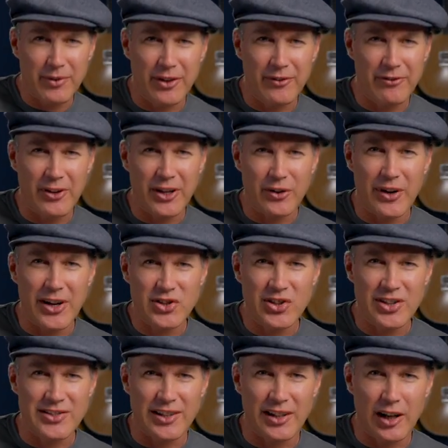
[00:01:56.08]
configuration
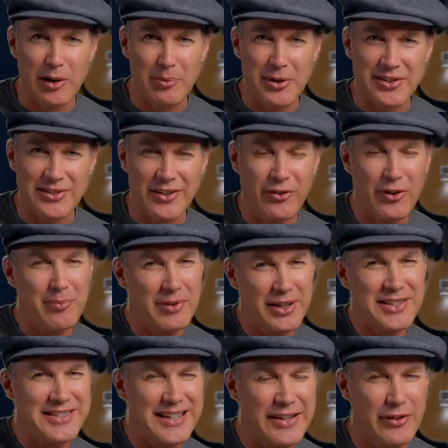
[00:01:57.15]
is a little bit different, but
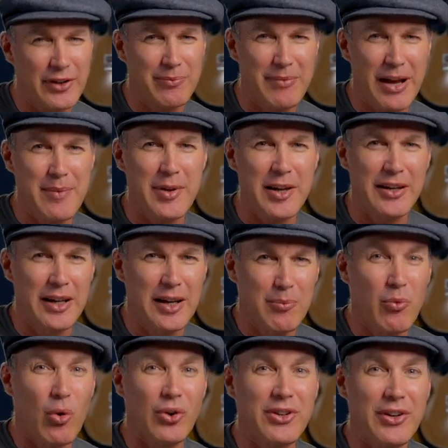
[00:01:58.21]
it's even maybe
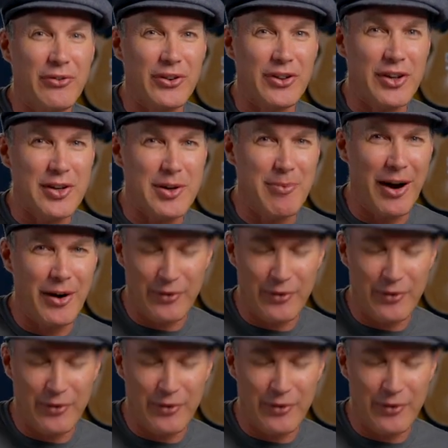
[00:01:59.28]
more different than you might